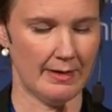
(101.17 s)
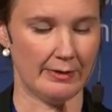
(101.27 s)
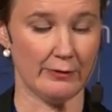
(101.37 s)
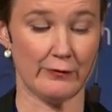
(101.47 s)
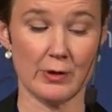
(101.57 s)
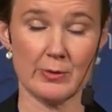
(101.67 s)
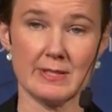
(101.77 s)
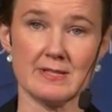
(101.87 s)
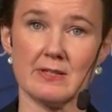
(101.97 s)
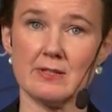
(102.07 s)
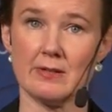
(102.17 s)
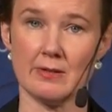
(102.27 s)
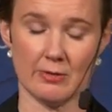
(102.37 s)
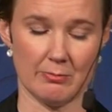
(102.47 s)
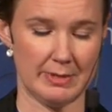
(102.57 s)
and the following session
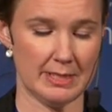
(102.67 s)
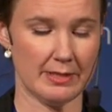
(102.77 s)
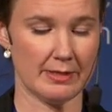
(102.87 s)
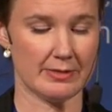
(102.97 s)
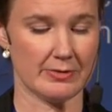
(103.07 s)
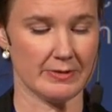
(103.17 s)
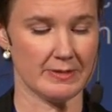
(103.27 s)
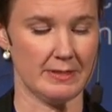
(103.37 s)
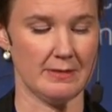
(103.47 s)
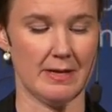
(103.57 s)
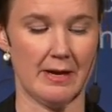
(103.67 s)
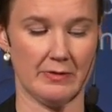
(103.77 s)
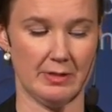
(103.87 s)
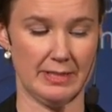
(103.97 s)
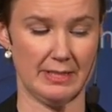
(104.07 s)
on media literacy and
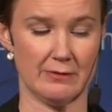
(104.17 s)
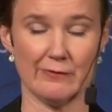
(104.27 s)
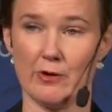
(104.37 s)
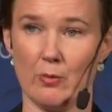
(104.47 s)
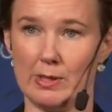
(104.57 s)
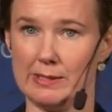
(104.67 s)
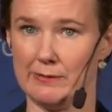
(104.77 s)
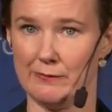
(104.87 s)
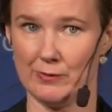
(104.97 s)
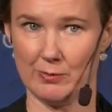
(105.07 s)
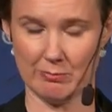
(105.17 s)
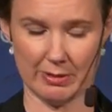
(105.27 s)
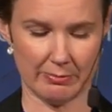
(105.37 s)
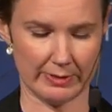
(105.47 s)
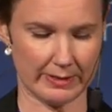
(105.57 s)
the need for a well-informed
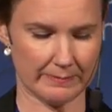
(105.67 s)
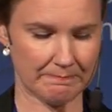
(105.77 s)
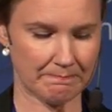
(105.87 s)
public.